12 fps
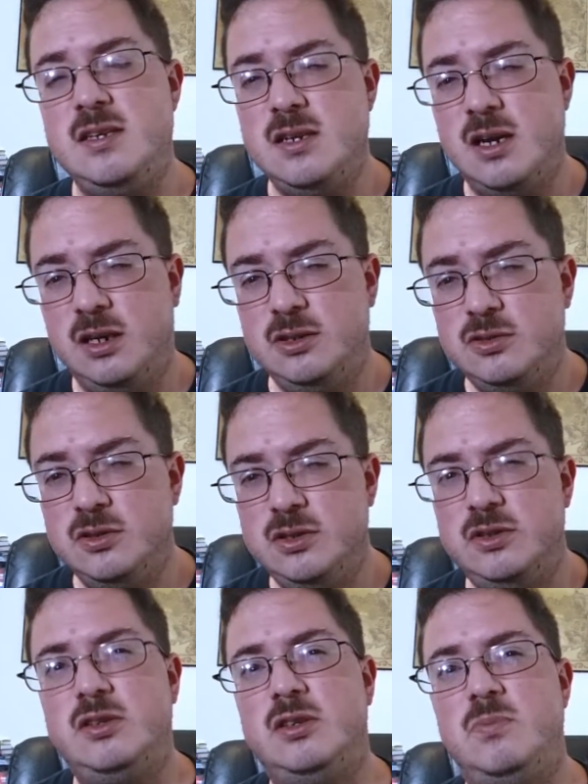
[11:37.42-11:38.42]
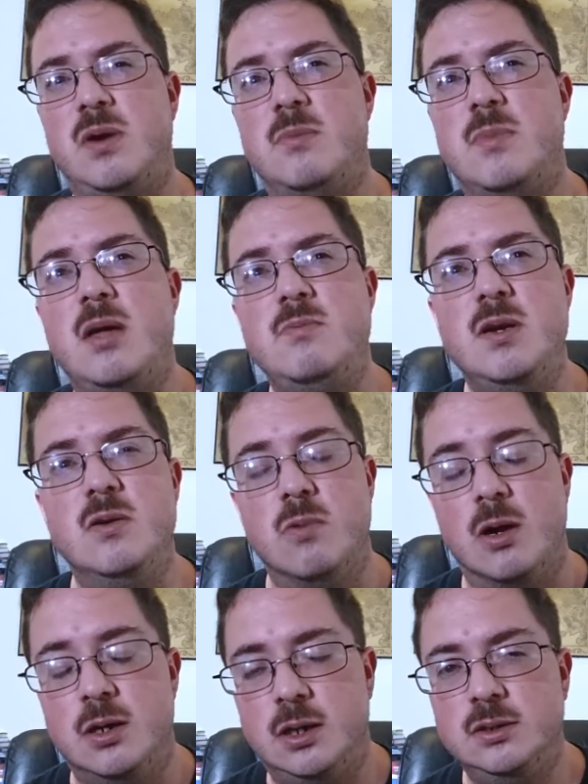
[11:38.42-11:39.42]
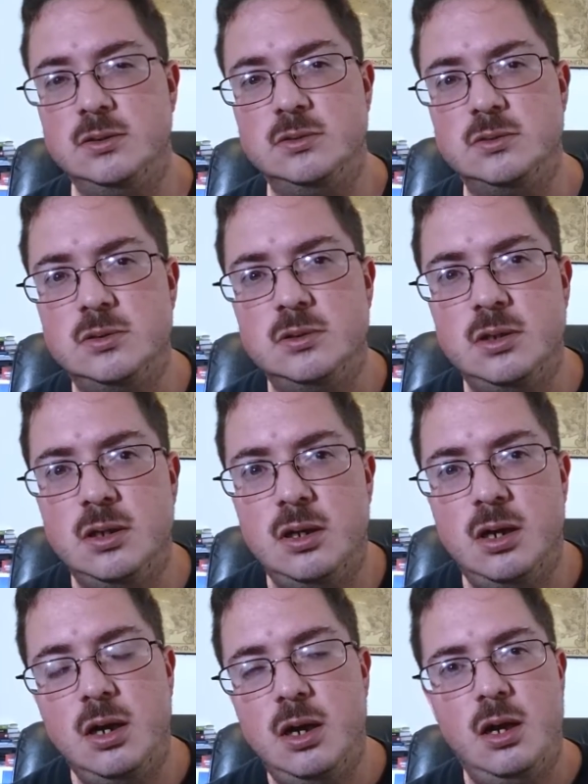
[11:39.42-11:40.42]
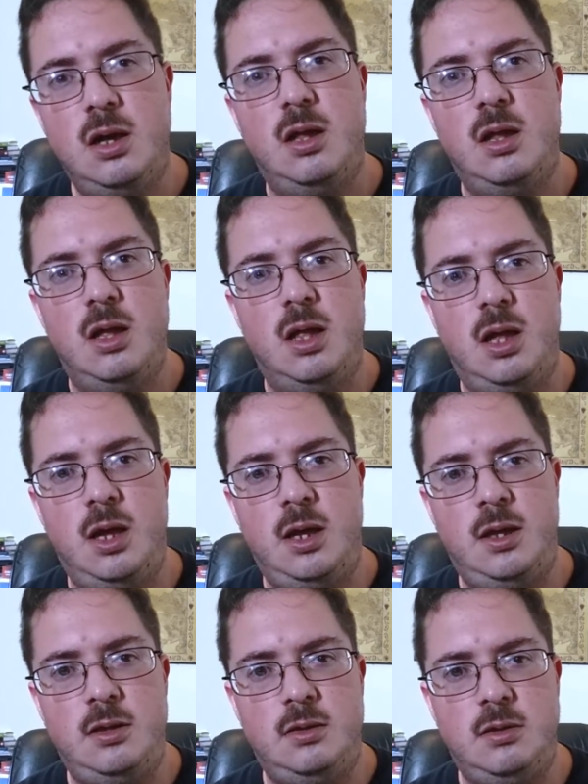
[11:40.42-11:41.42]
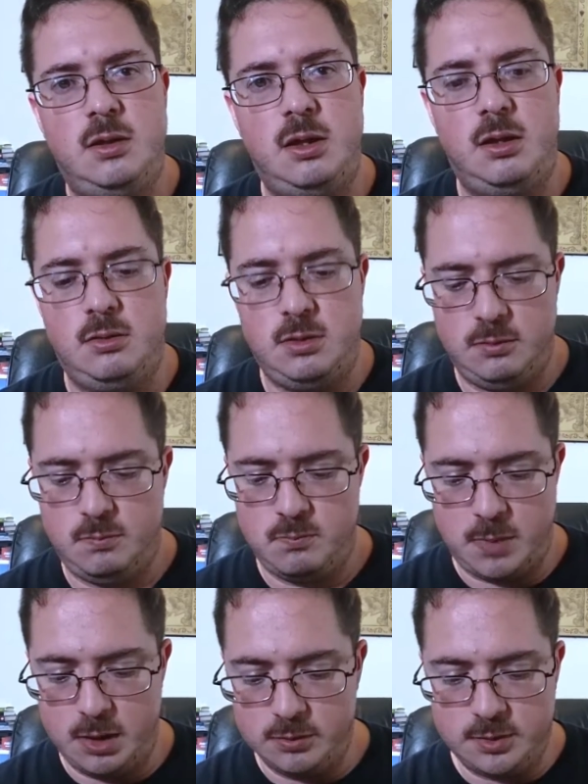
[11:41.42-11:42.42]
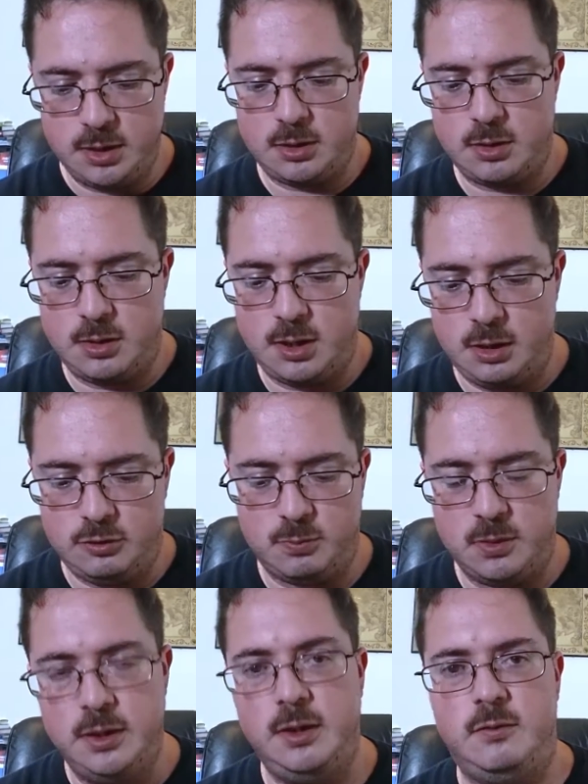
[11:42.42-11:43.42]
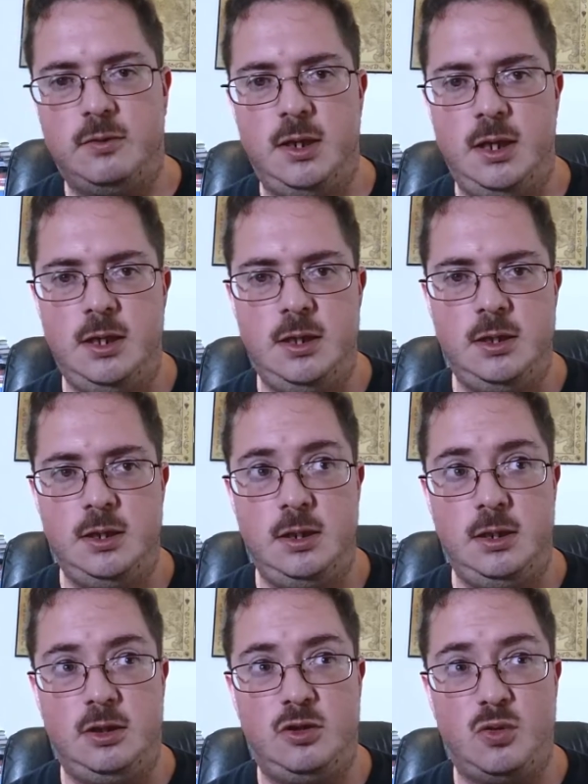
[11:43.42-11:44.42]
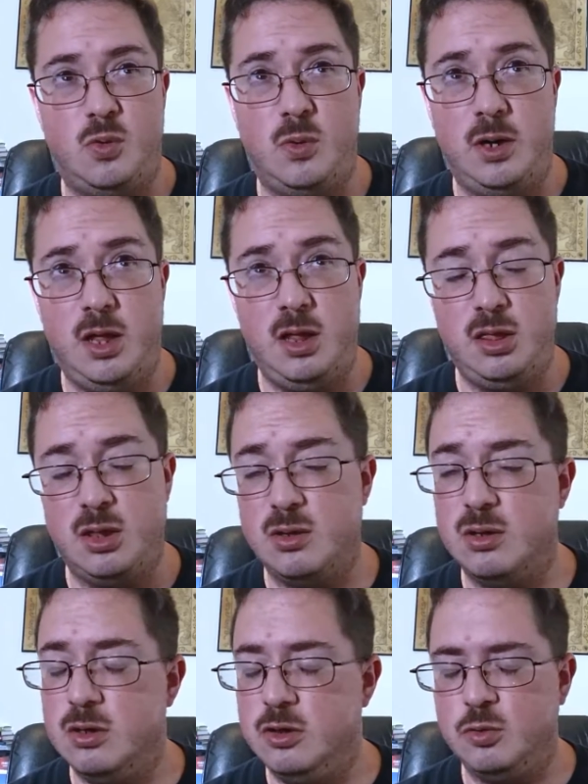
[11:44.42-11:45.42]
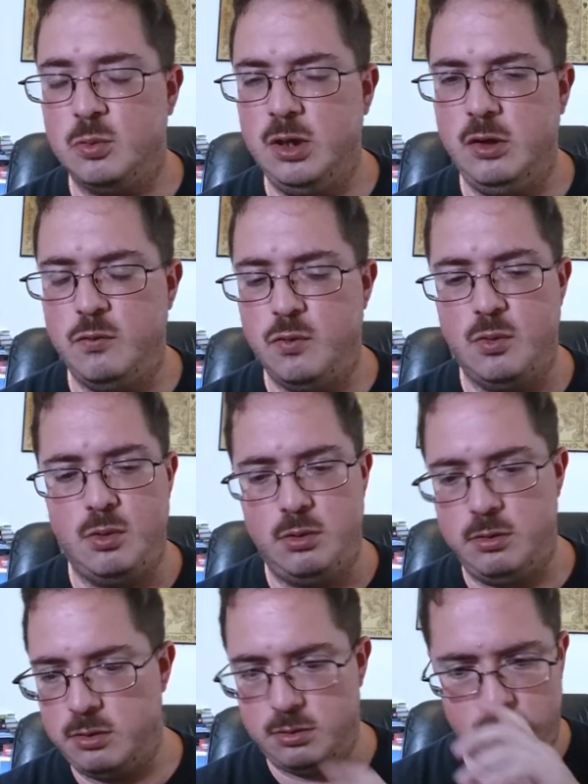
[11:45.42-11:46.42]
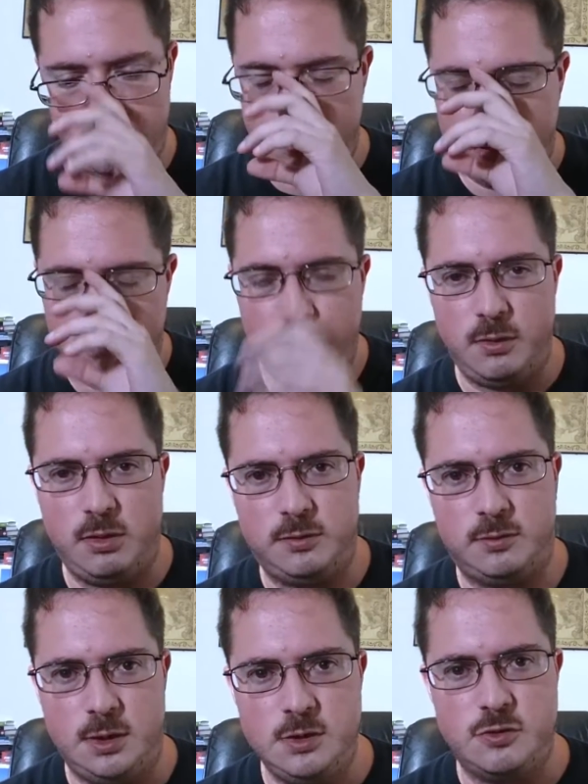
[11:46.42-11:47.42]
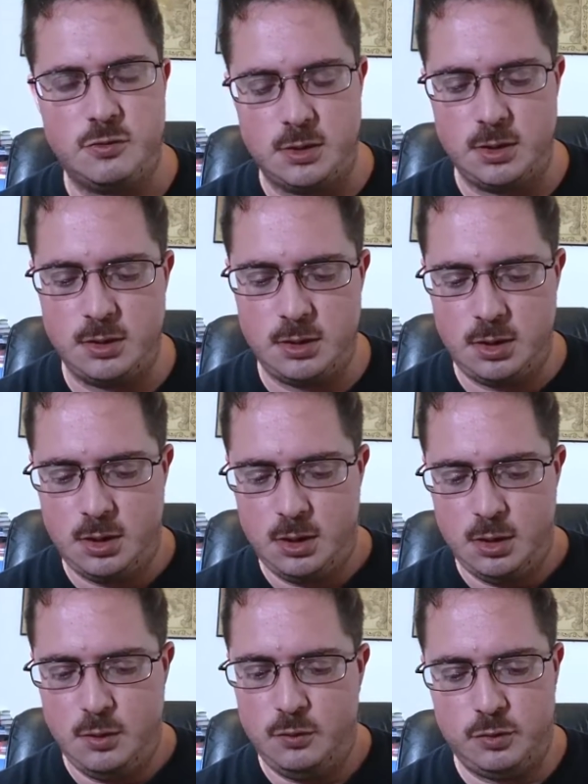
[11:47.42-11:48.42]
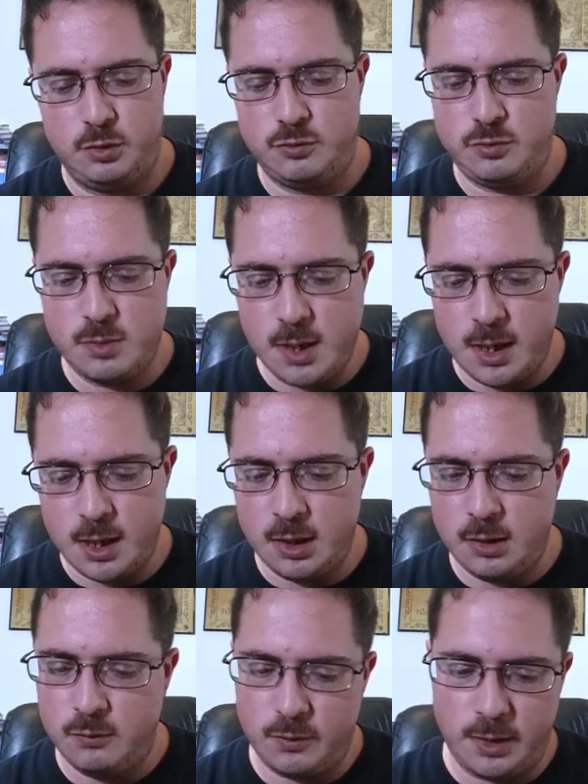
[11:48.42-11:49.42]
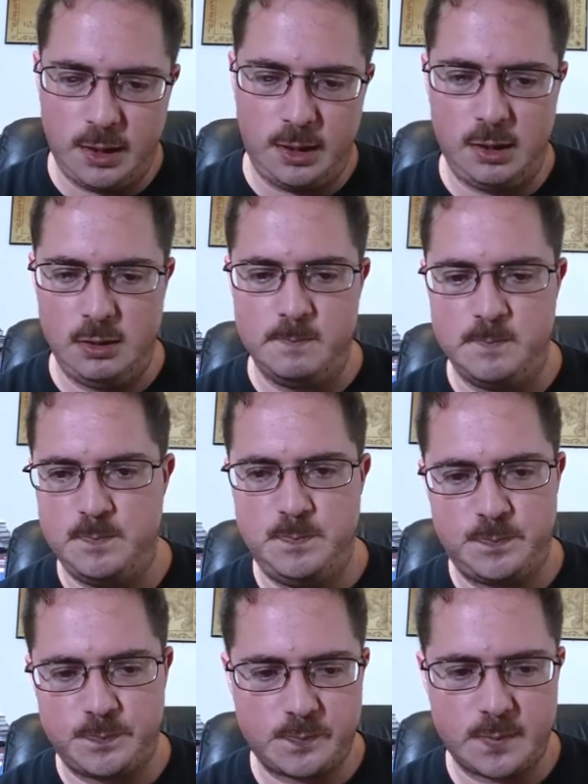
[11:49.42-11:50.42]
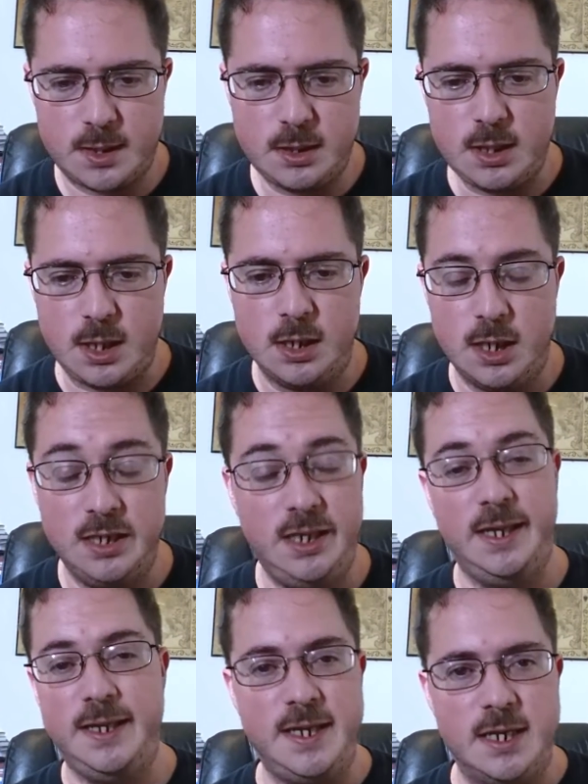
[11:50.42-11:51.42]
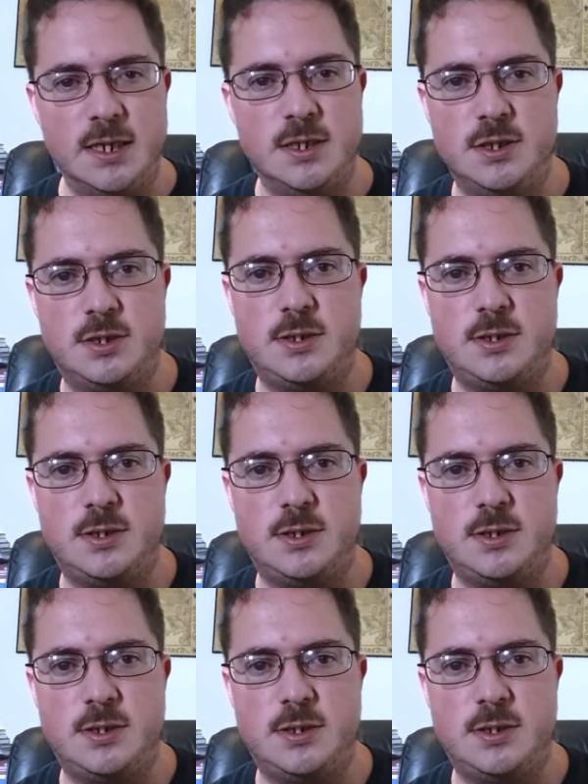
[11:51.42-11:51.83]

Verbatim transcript: I want to say the 1800s, but I might be wrong. And the, the Battletech takes place in the 23rd, 24th, 25th century so to have a